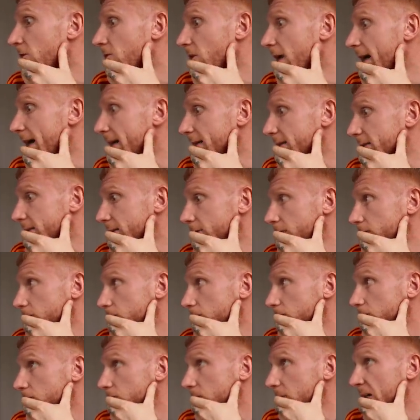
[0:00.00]
Right.
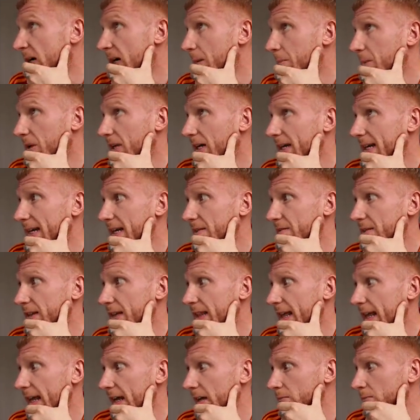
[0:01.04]
I'm going to leave
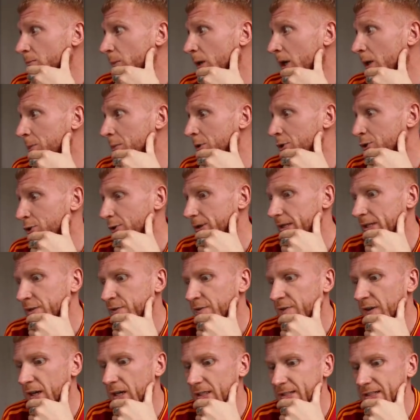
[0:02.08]
it there. Hope you enjoyed this
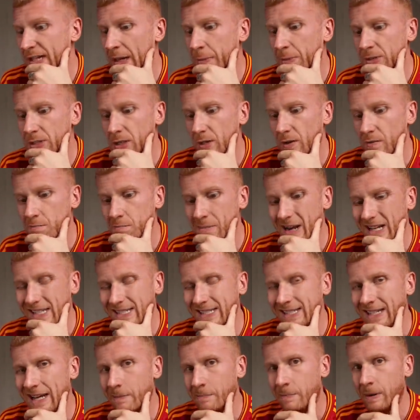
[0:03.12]
first episode of
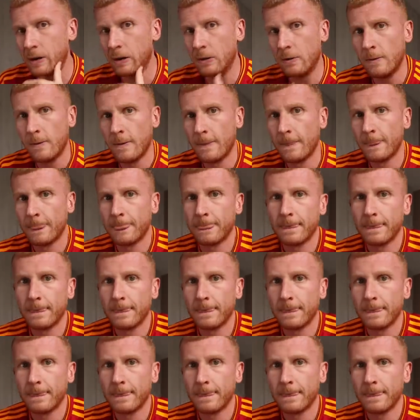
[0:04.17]
Máss Tiempo.